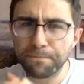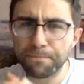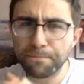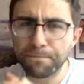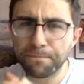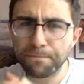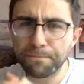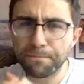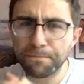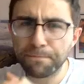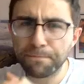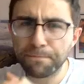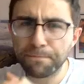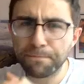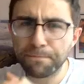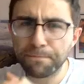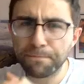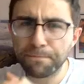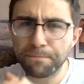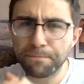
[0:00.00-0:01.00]
witter on a little
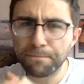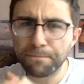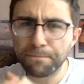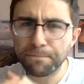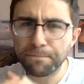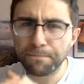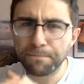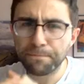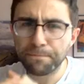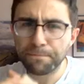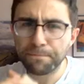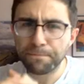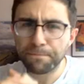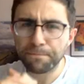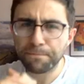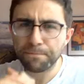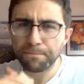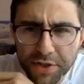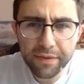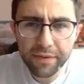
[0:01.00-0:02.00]
bit while that
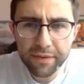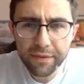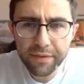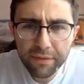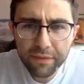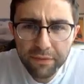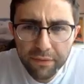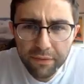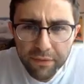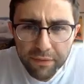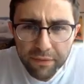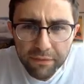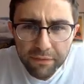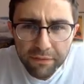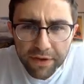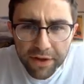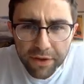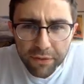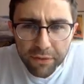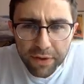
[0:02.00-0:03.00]

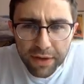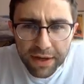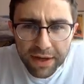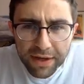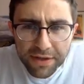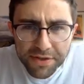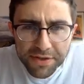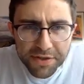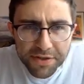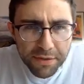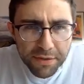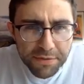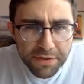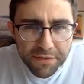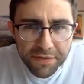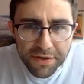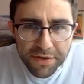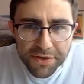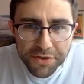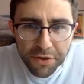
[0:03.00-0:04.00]
video catches up to
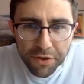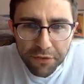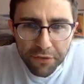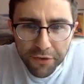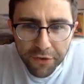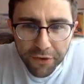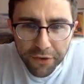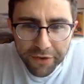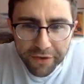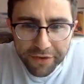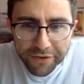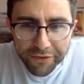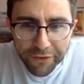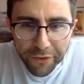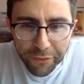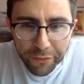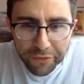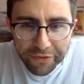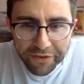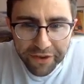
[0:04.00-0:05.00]
finish off. Oh, it's
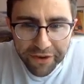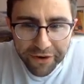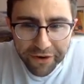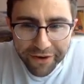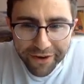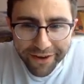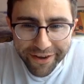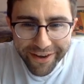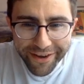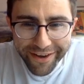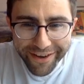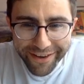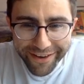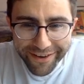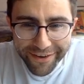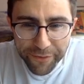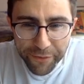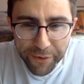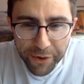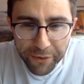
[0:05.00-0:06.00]
almost there.
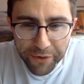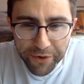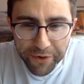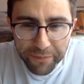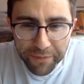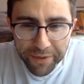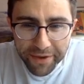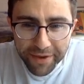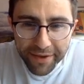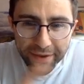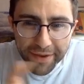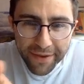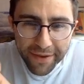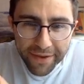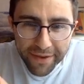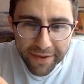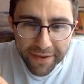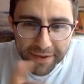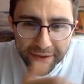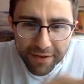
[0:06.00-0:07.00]
Welcome.
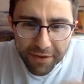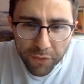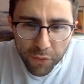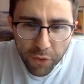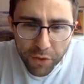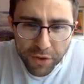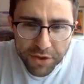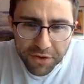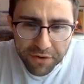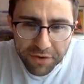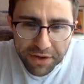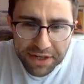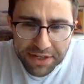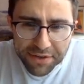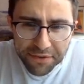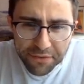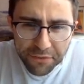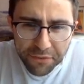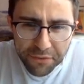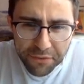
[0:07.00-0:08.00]
Quarter e to
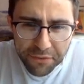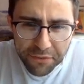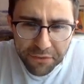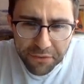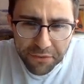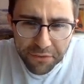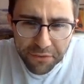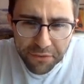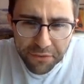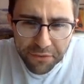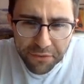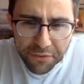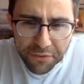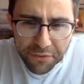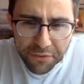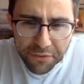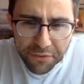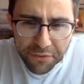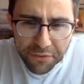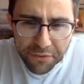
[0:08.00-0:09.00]
the 4 minus 5
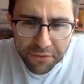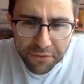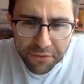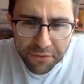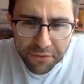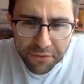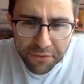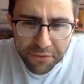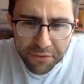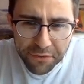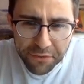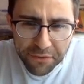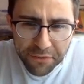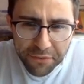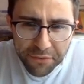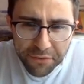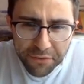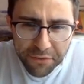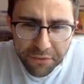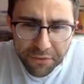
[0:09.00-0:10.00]
over 4. I think that's what we're
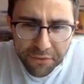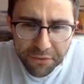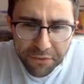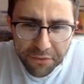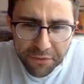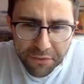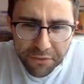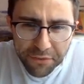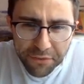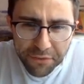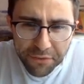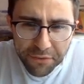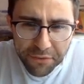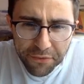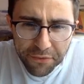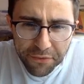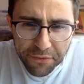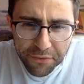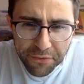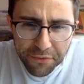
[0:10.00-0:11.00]
dealing with.
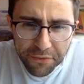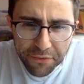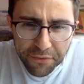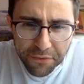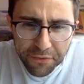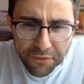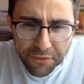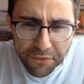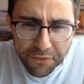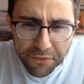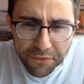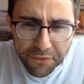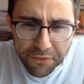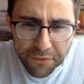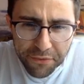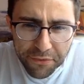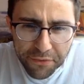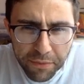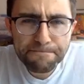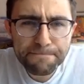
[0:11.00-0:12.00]
Thanks, guys.
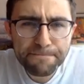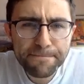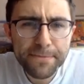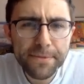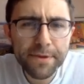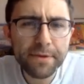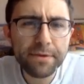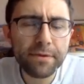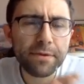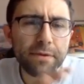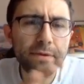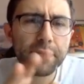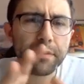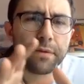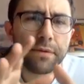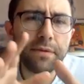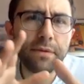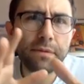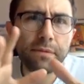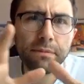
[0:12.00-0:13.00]

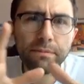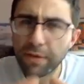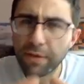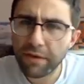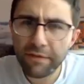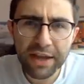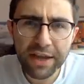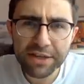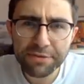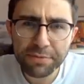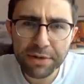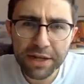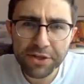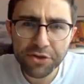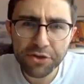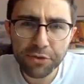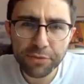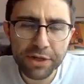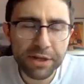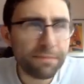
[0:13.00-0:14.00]
Bit of
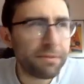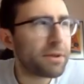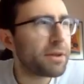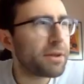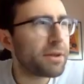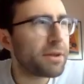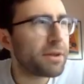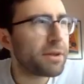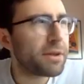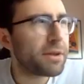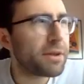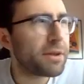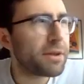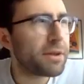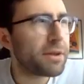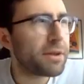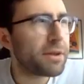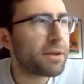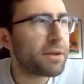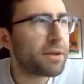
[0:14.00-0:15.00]
exponential manipulation.
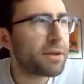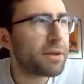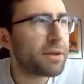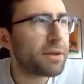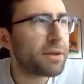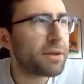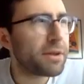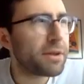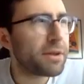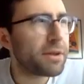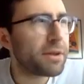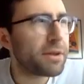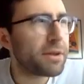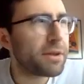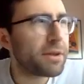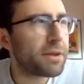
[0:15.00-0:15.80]
Liking that.